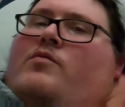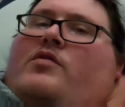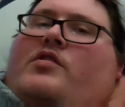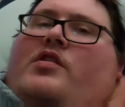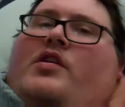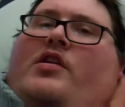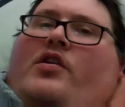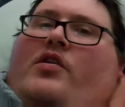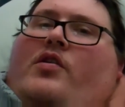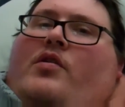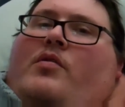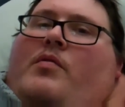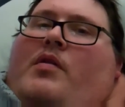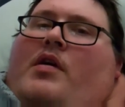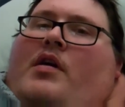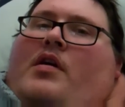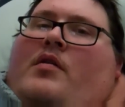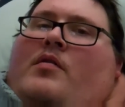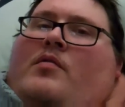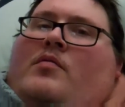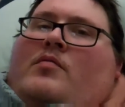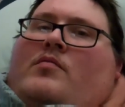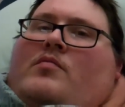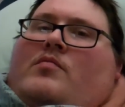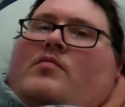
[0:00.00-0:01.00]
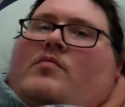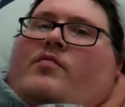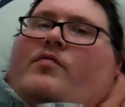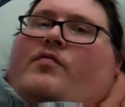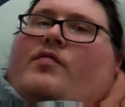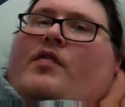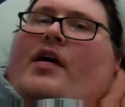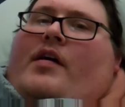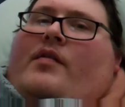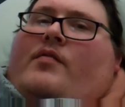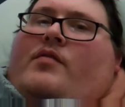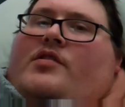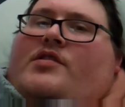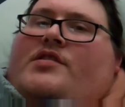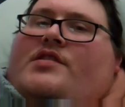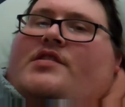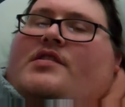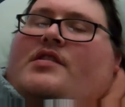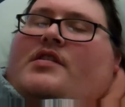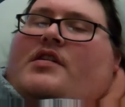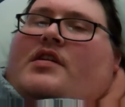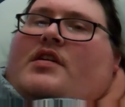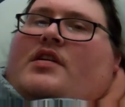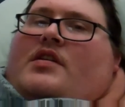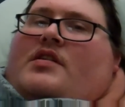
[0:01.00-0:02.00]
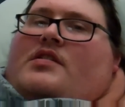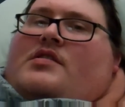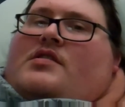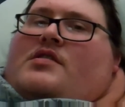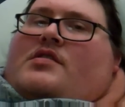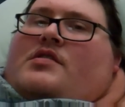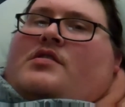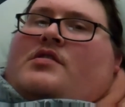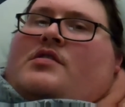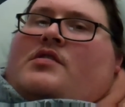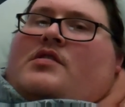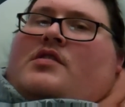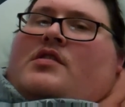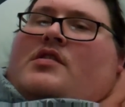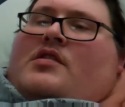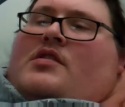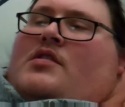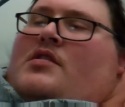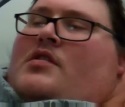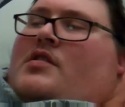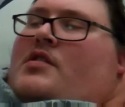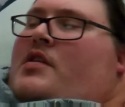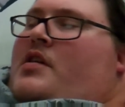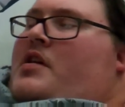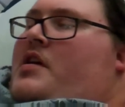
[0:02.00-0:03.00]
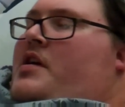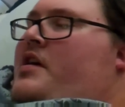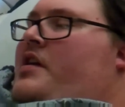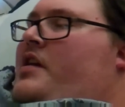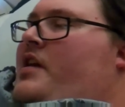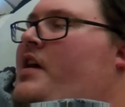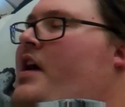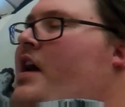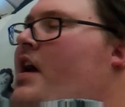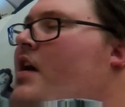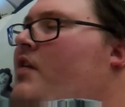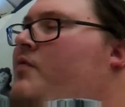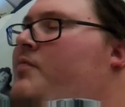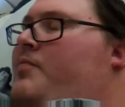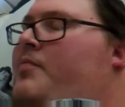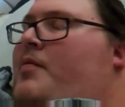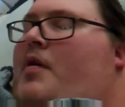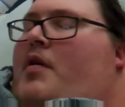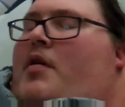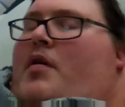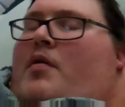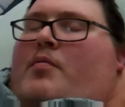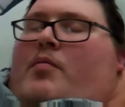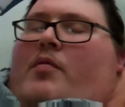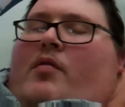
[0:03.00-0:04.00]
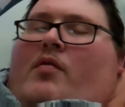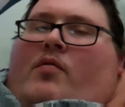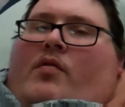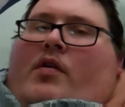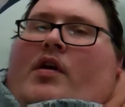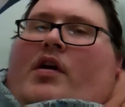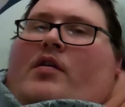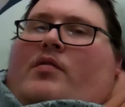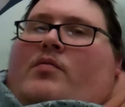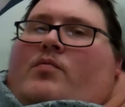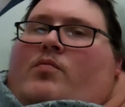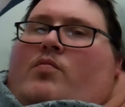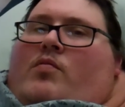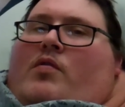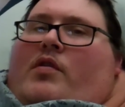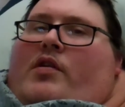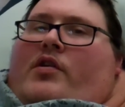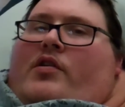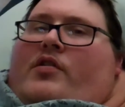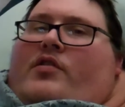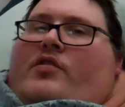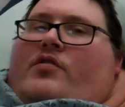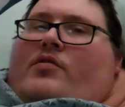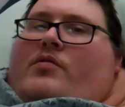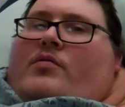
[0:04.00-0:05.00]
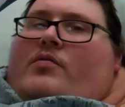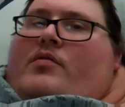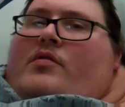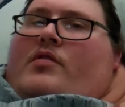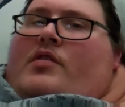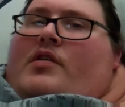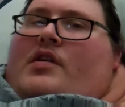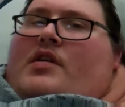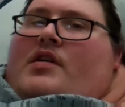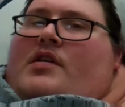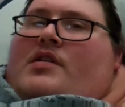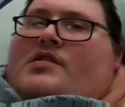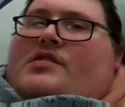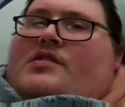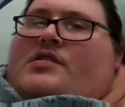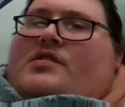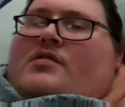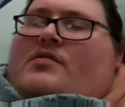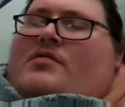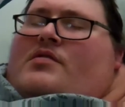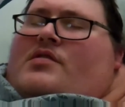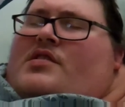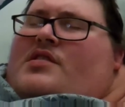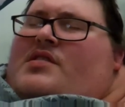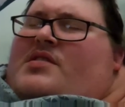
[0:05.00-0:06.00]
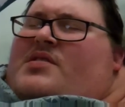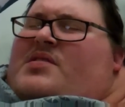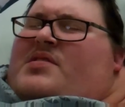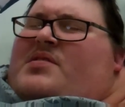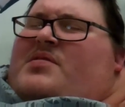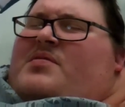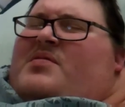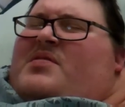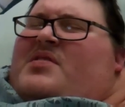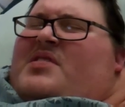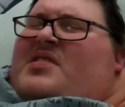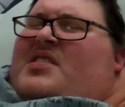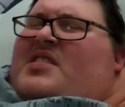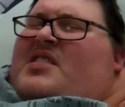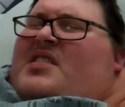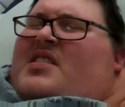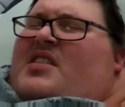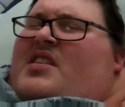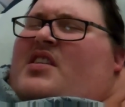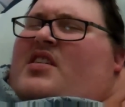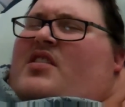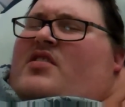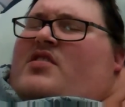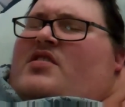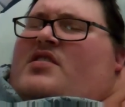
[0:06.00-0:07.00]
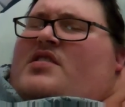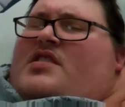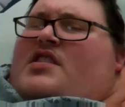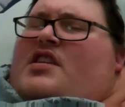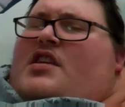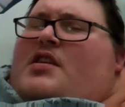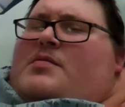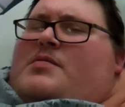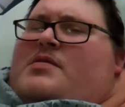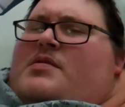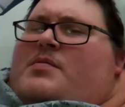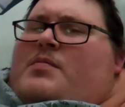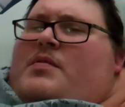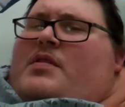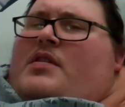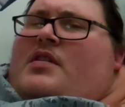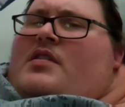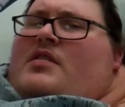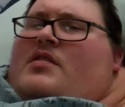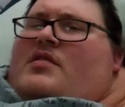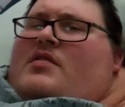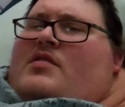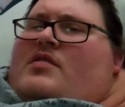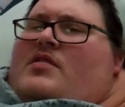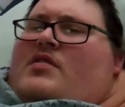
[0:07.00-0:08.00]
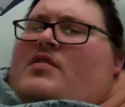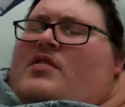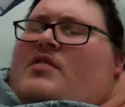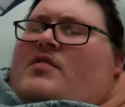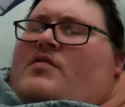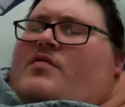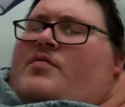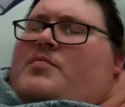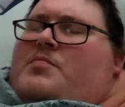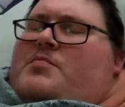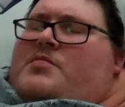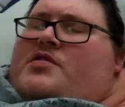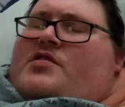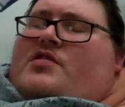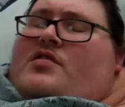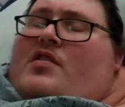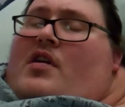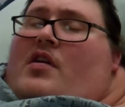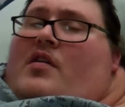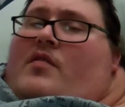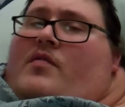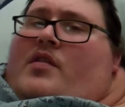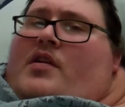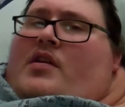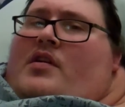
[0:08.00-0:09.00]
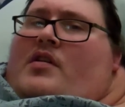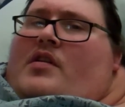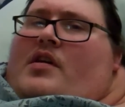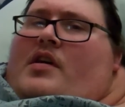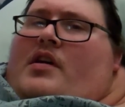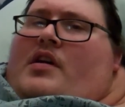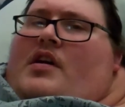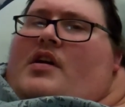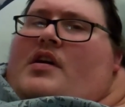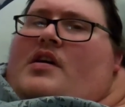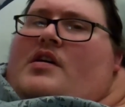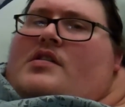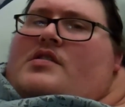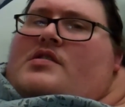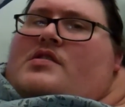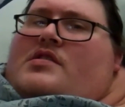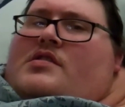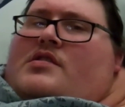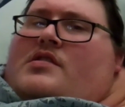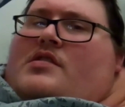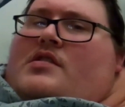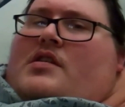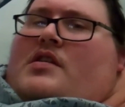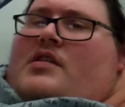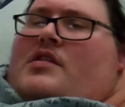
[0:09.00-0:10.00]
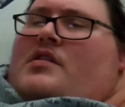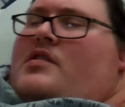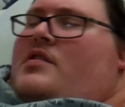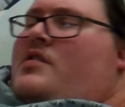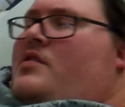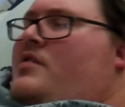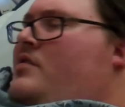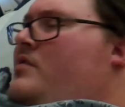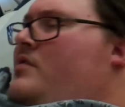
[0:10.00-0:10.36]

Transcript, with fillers: dinner around 5 or 6, and I have around 1 or 2 of these, so it just keeps me, you know, from starving, I guess. And